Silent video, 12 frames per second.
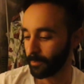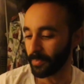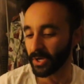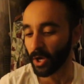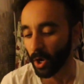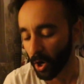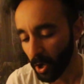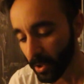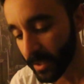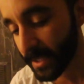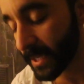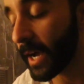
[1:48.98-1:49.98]
But all
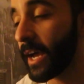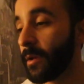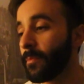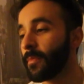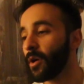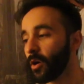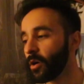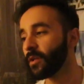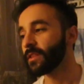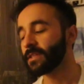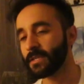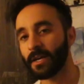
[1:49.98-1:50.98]
the time,
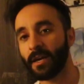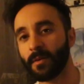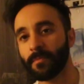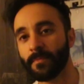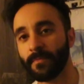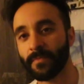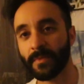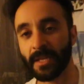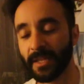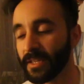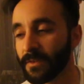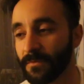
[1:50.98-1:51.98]
all the time,
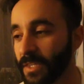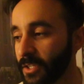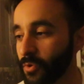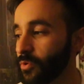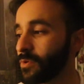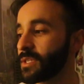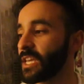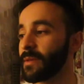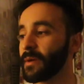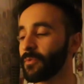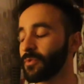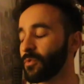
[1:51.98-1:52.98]
and then the V2s
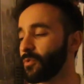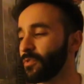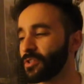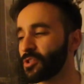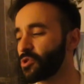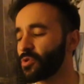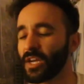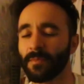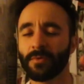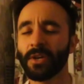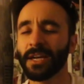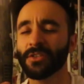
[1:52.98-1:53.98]
came out with the orange
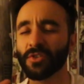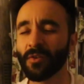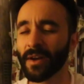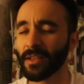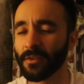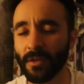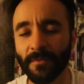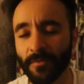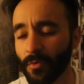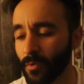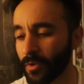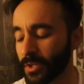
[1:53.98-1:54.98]
stripe. You guys know I love
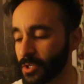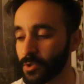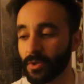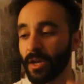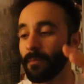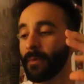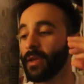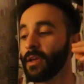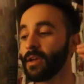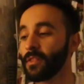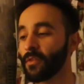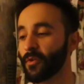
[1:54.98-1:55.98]
the orange stripe.
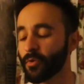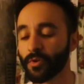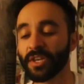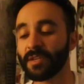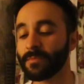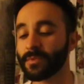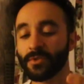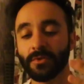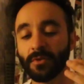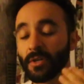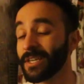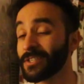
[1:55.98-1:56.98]
The creams.
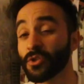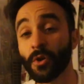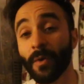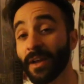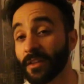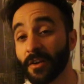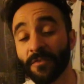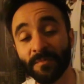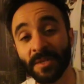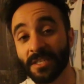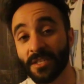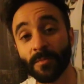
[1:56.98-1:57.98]
You guys know I love
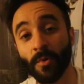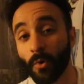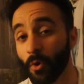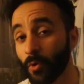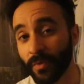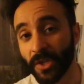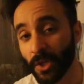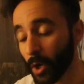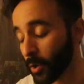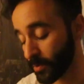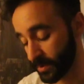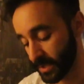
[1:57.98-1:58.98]
me some
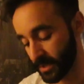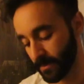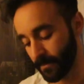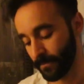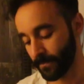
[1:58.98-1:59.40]
Oreos.